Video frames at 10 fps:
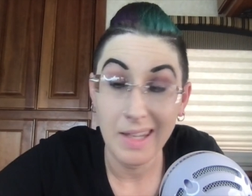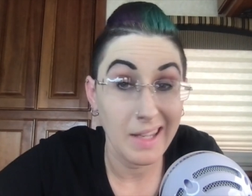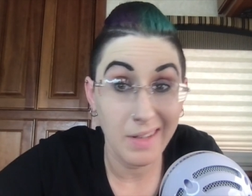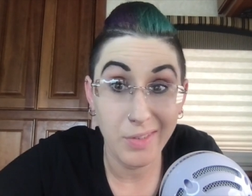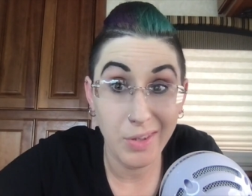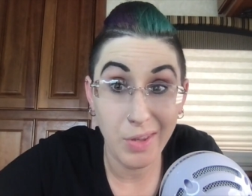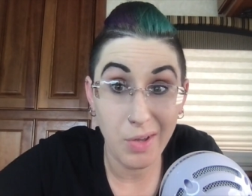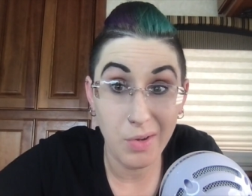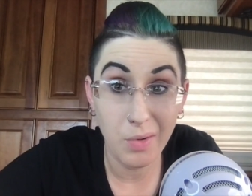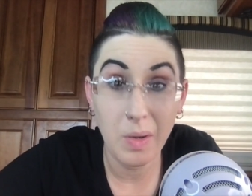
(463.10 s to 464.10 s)
Even
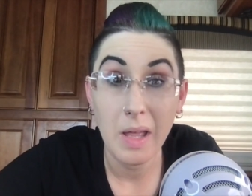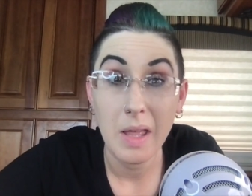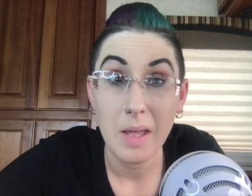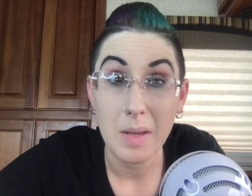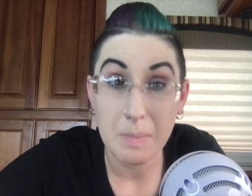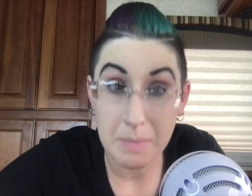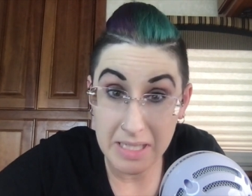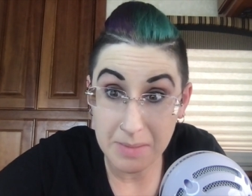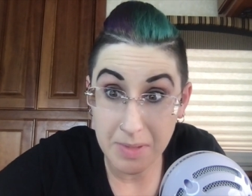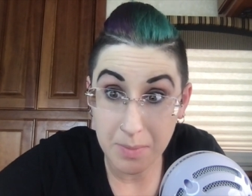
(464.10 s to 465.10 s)
though
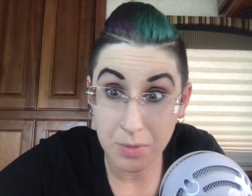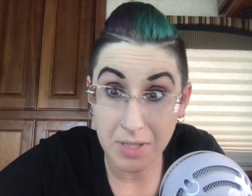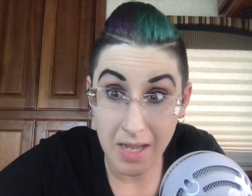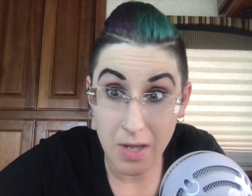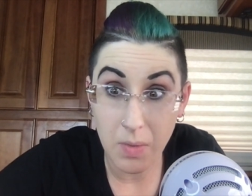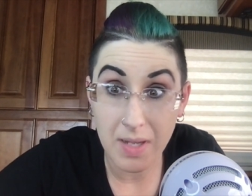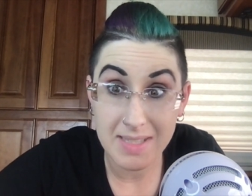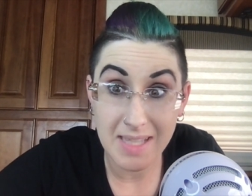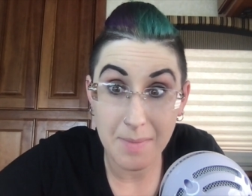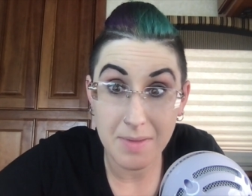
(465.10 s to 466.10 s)
Many people now
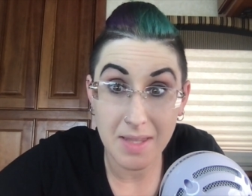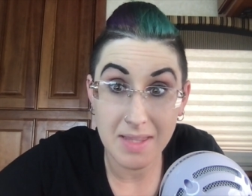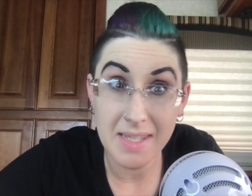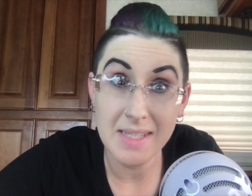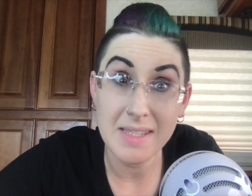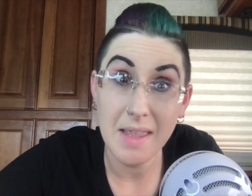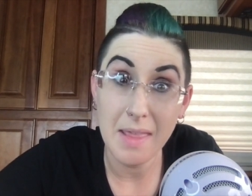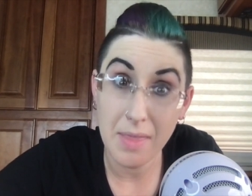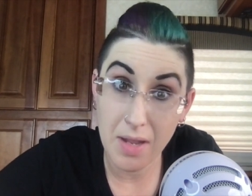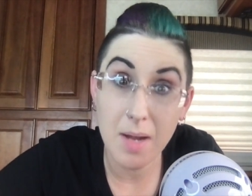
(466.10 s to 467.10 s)
accept that these
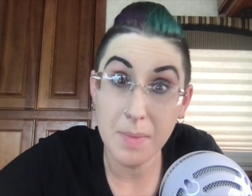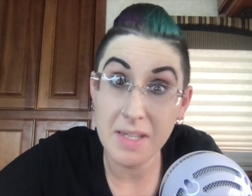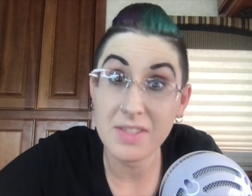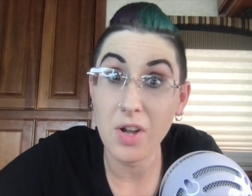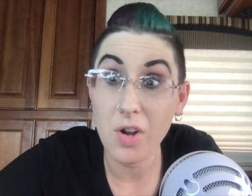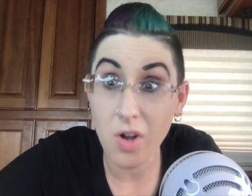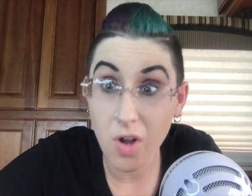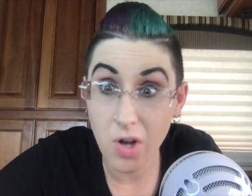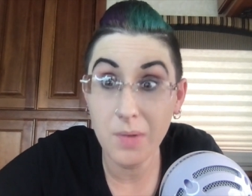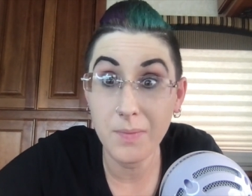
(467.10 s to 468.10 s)
therapies are
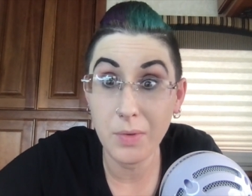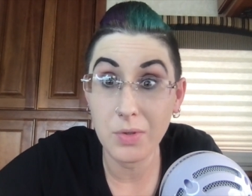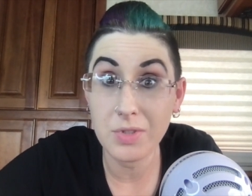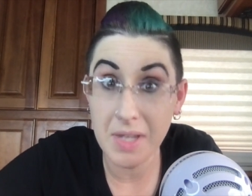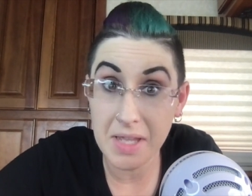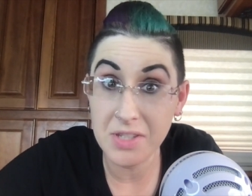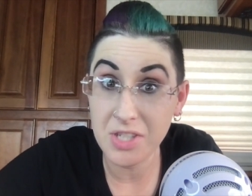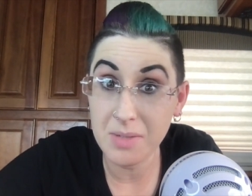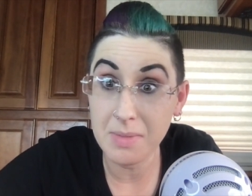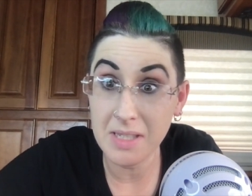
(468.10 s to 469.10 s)
harmful to
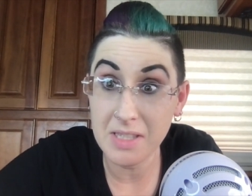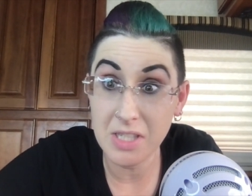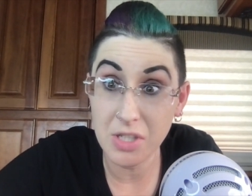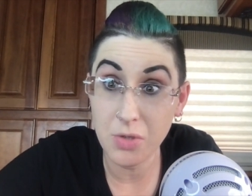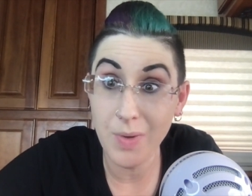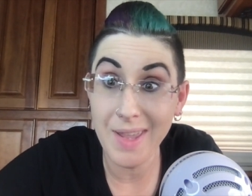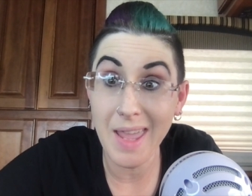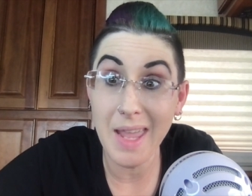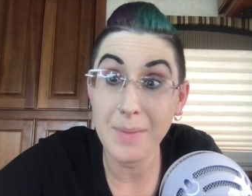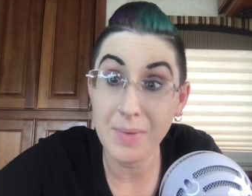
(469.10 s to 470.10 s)

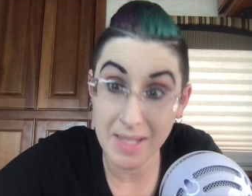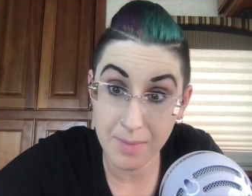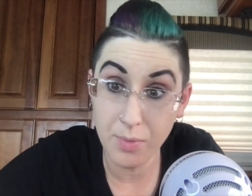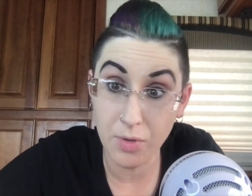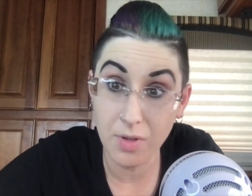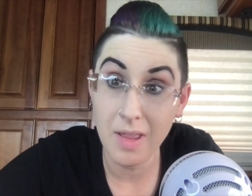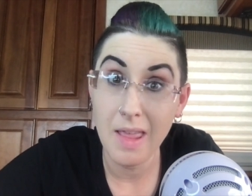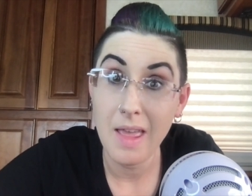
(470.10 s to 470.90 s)
LGBTQIA people.